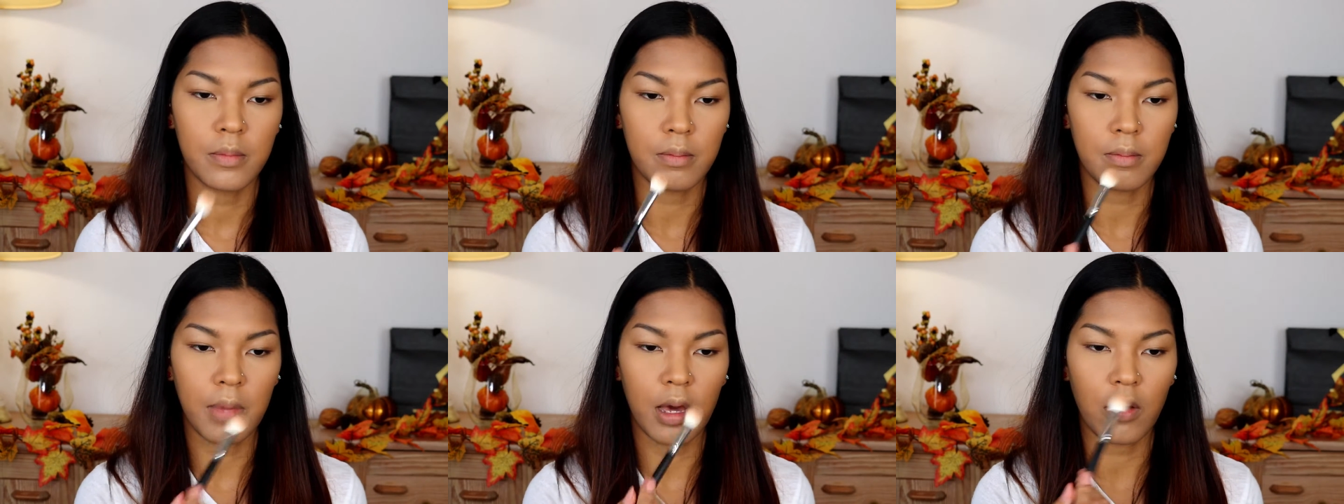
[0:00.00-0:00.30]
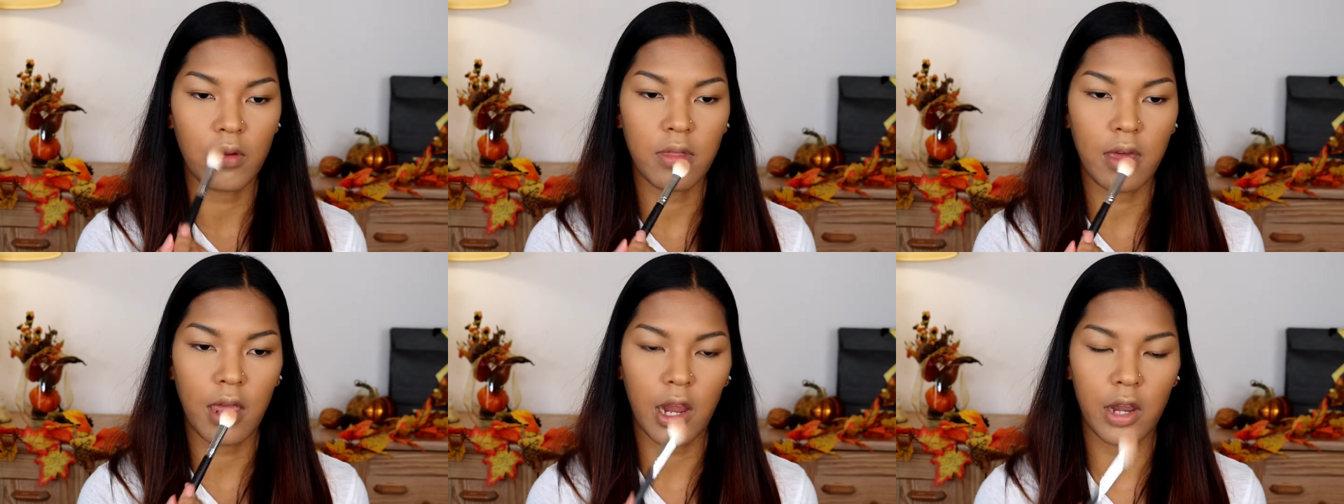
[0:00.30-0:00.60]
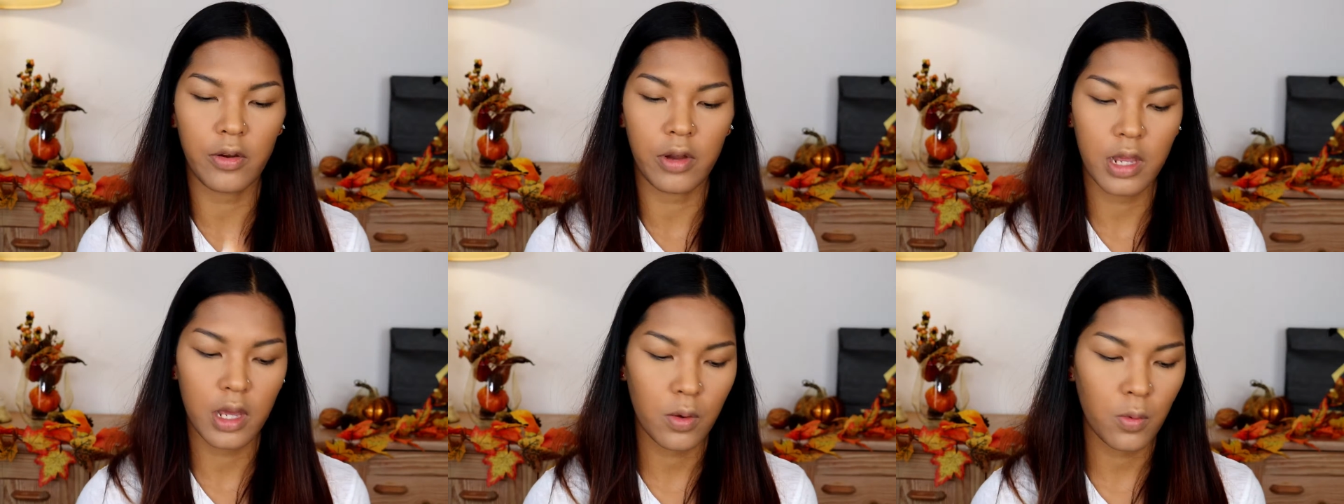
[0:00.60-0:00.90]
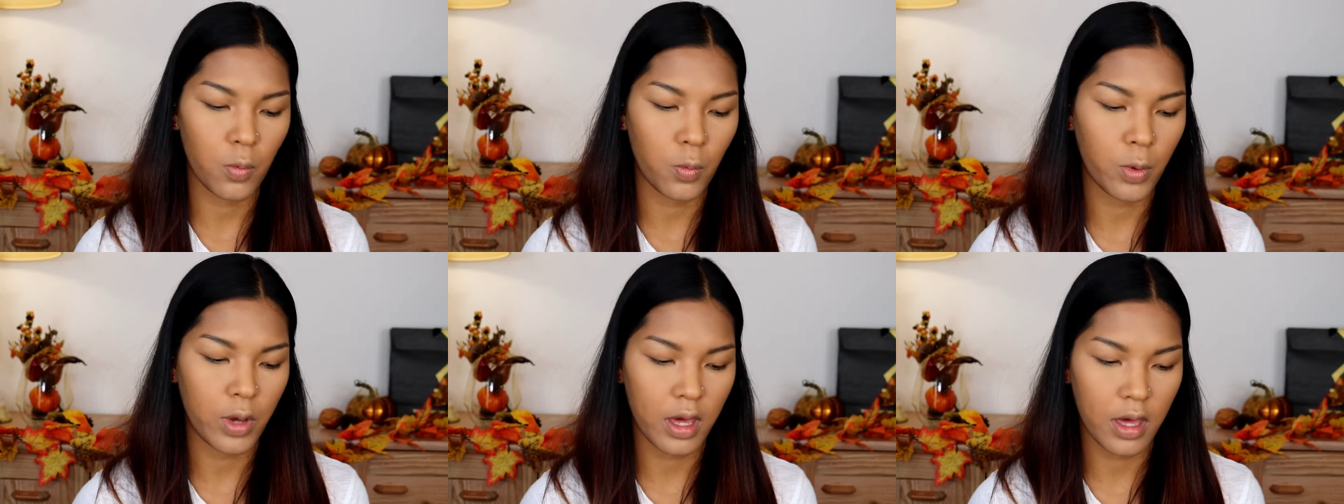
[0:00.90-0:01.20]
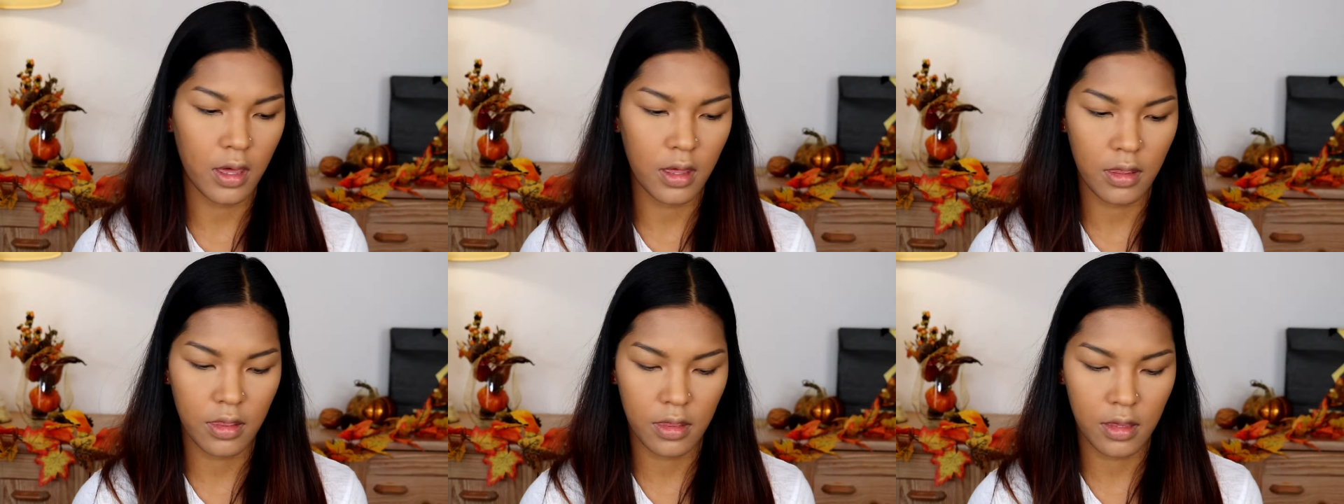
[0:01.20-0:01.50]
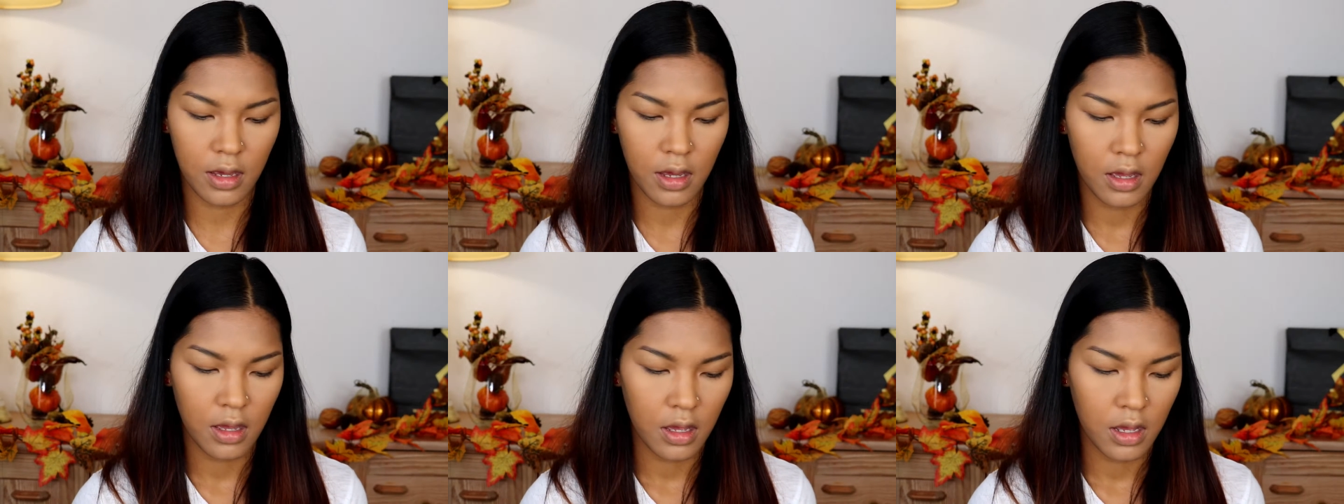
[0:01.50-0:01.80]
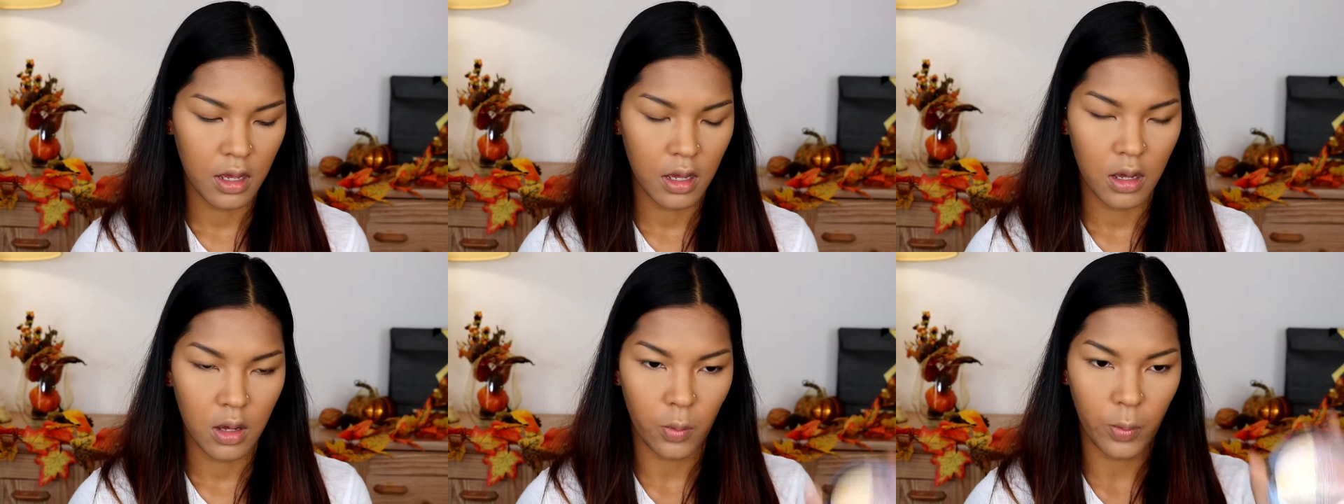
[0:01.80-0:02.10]
mouth area with
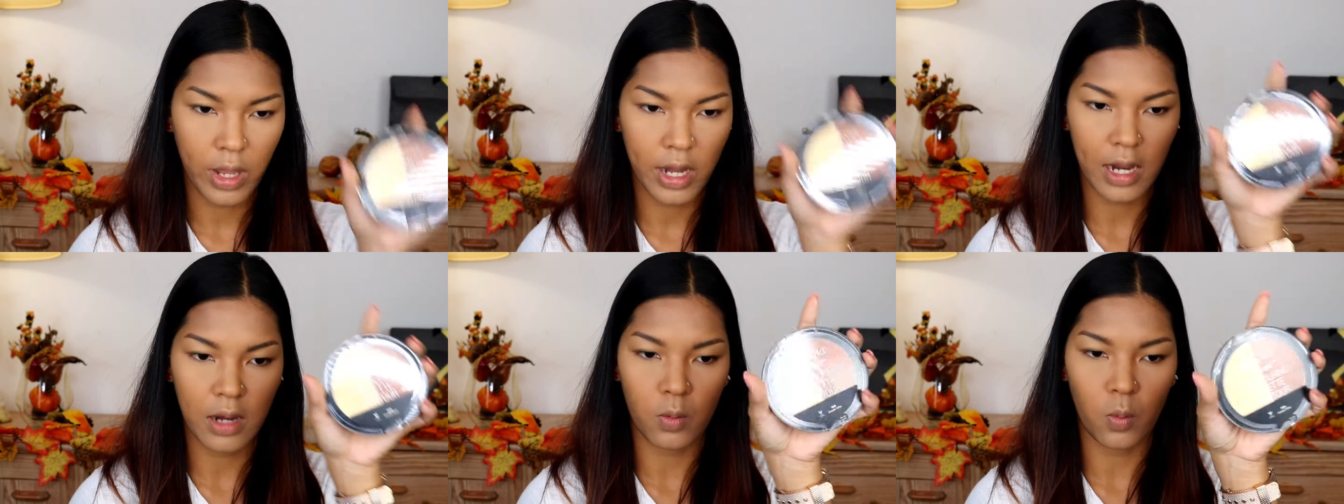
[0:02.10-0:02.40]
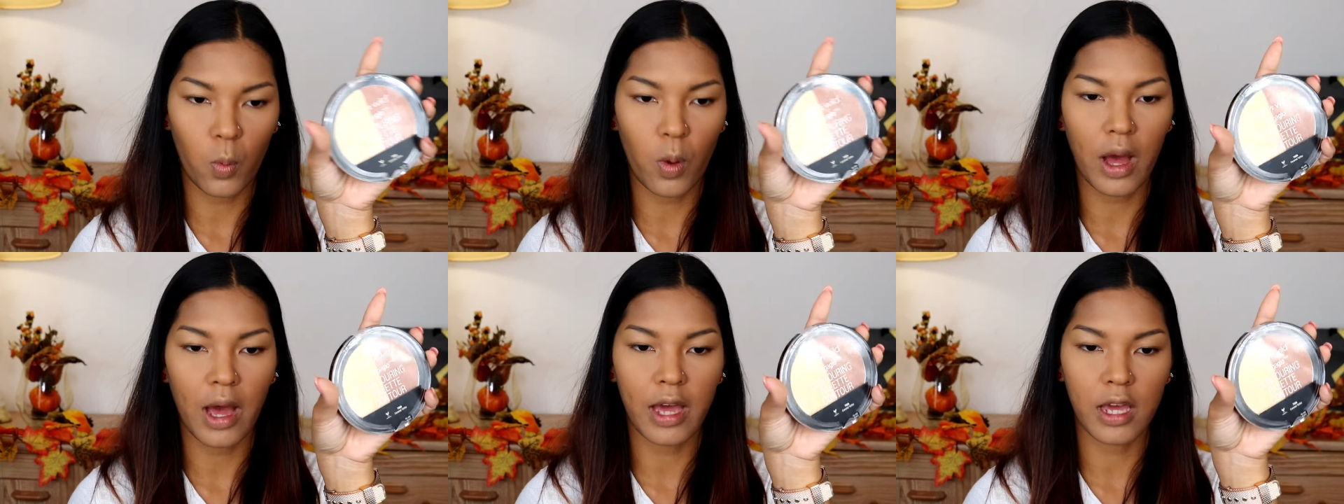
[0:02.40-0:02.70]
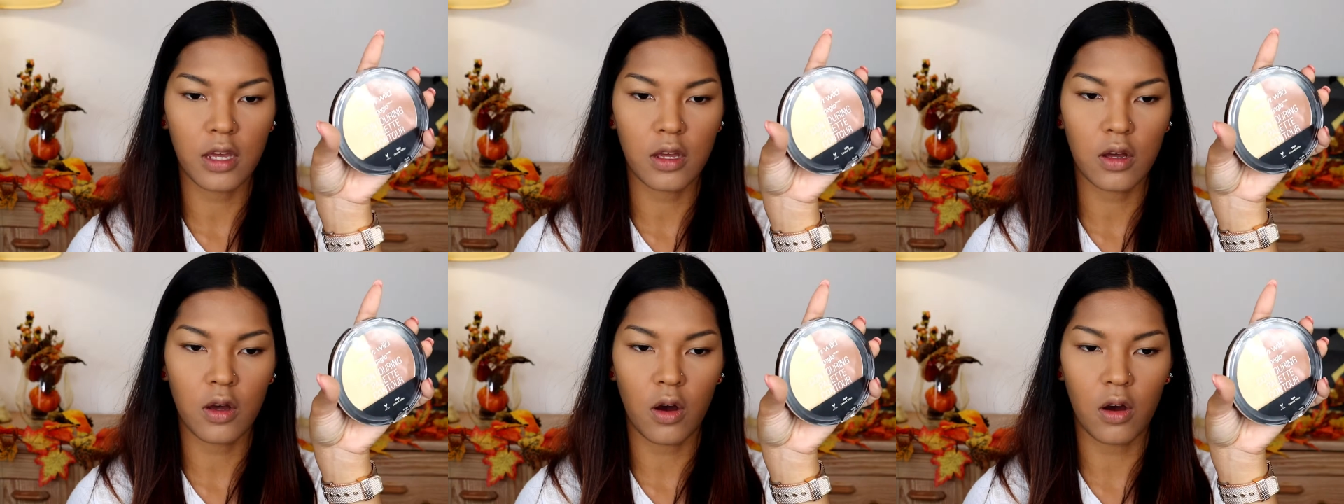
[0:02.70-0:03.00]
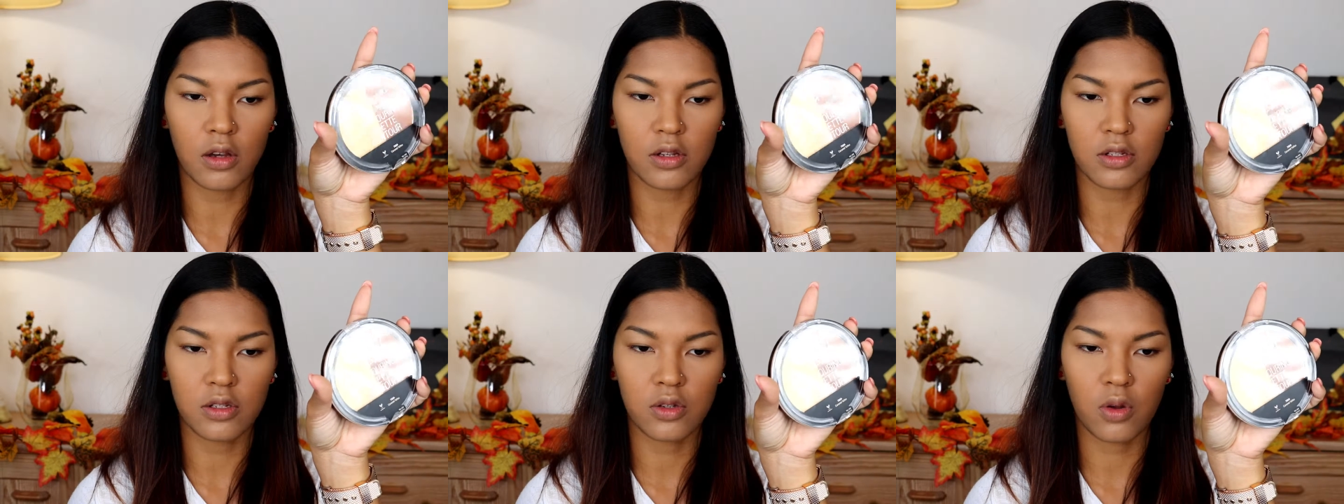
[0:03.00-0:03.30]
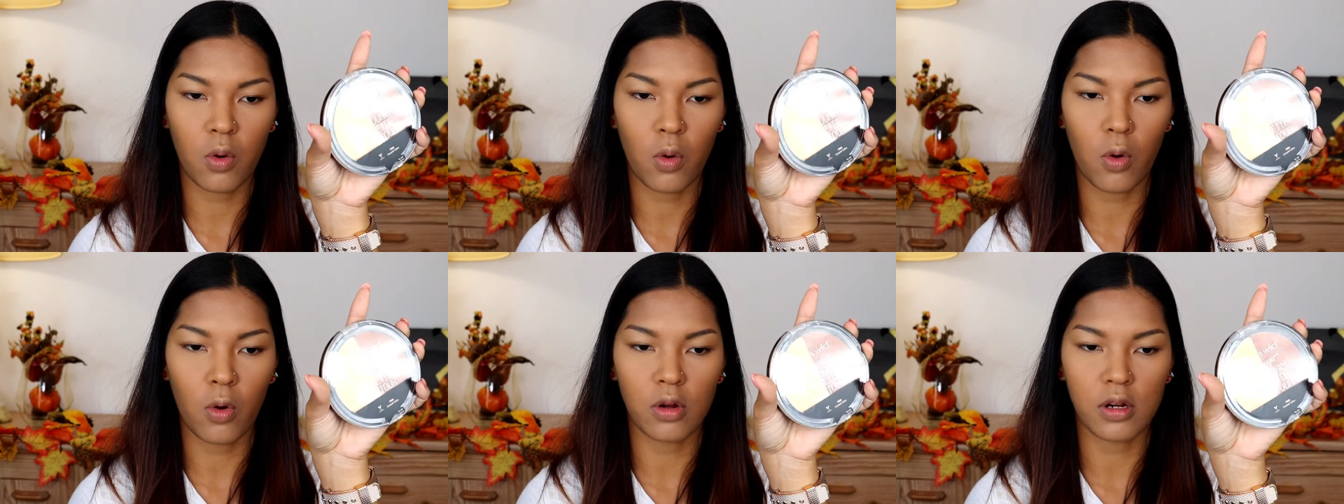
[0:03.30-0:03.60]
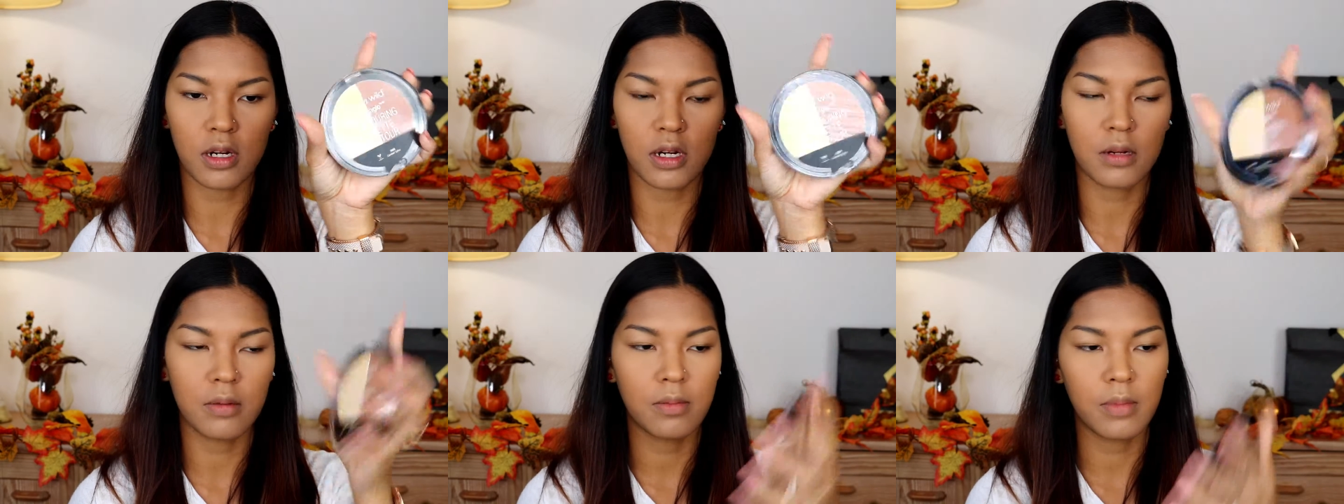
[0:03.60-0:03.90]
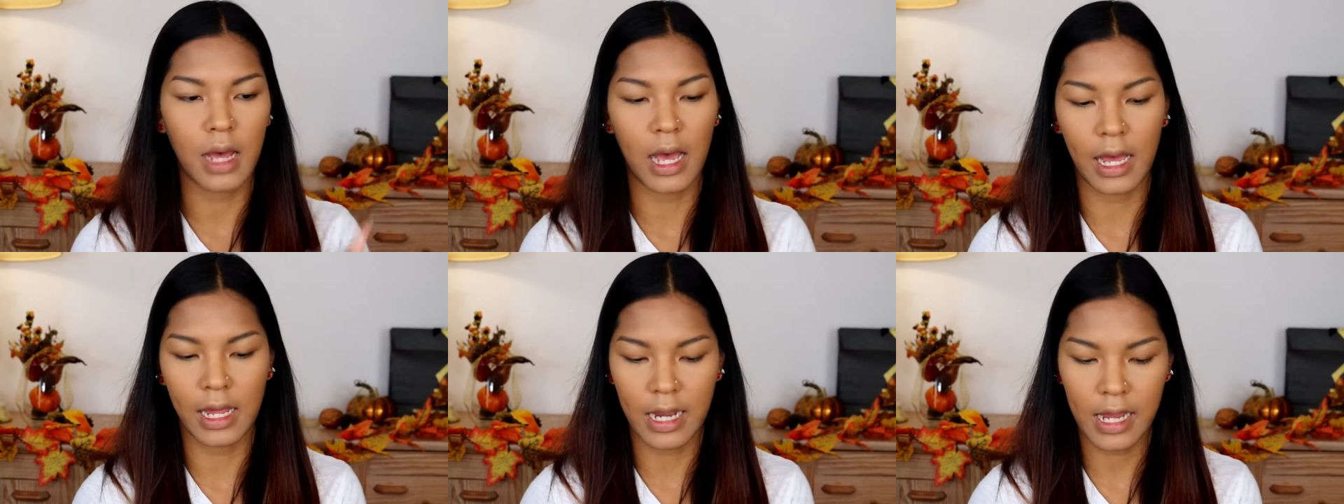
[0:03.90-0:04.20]
Wet n Wild Contour
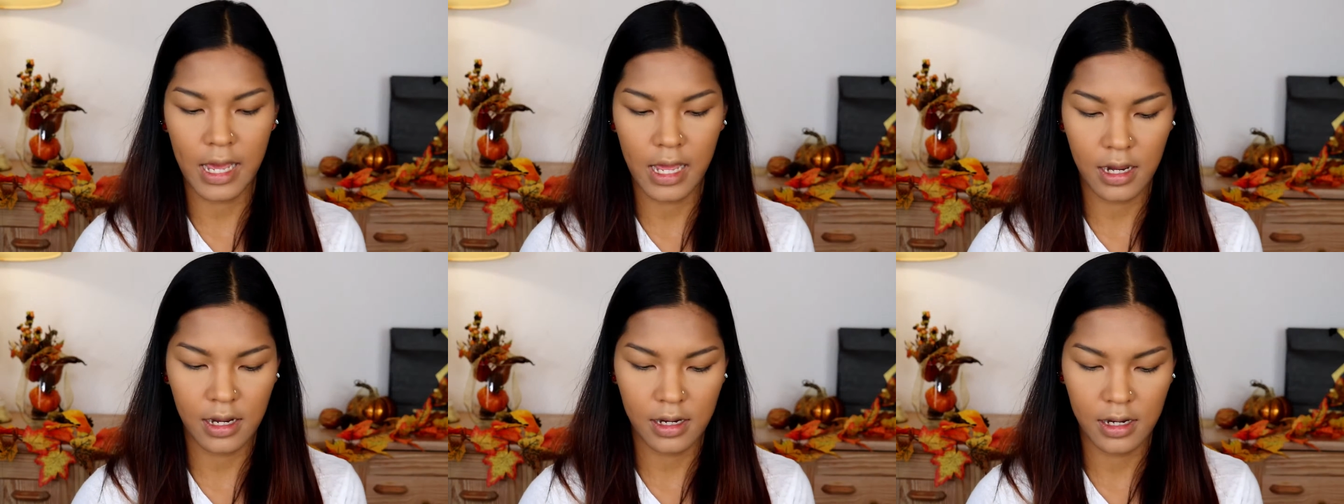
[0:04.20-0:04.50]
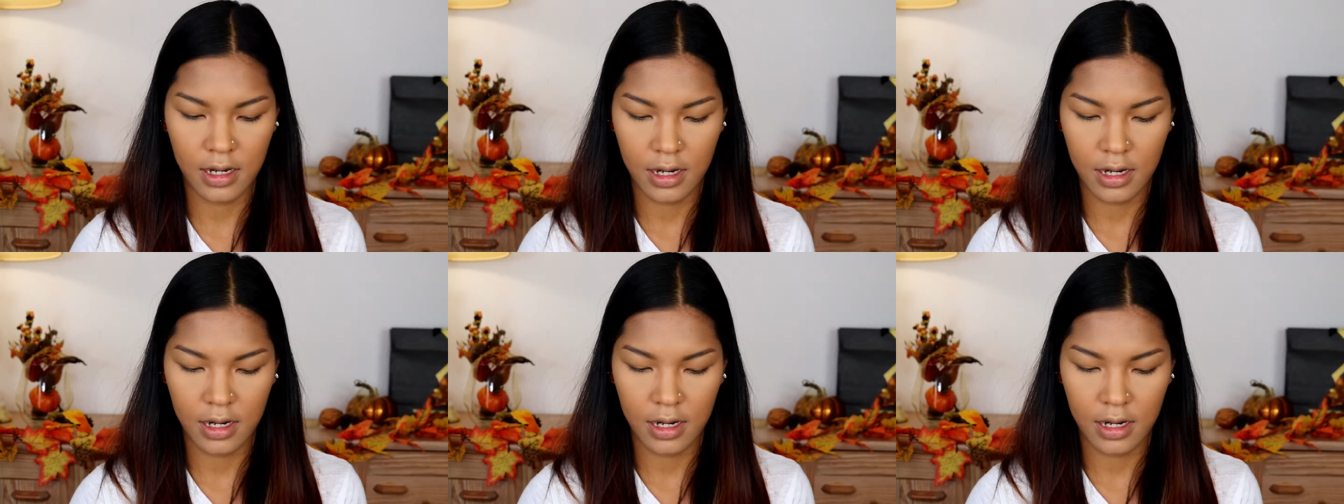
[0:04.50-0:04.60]
Palette.